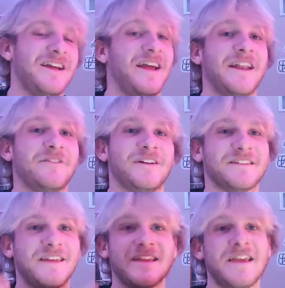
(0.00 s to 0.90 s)

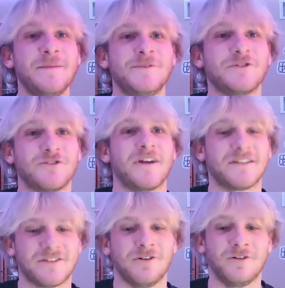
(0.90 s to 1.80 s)
Anyways, it keeps your
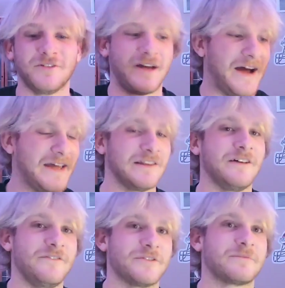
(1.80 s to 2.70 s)
drinks cold. I
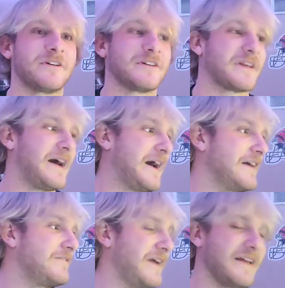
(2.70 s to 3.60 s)
love this product.
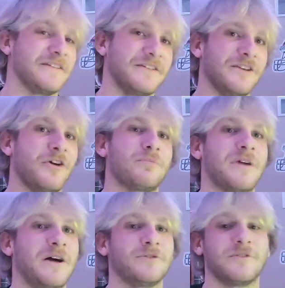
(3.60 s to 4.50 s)
I've had no
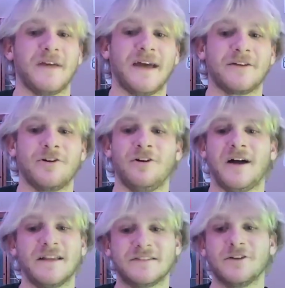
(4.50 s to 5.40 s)
problems with it at all.
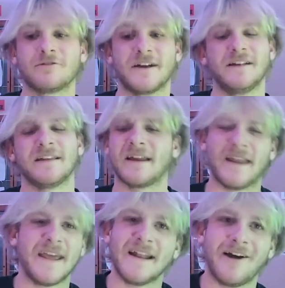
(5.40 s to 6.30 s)
I still rate it like an
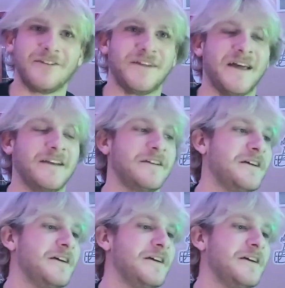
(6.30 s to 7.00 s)
8 out of 10.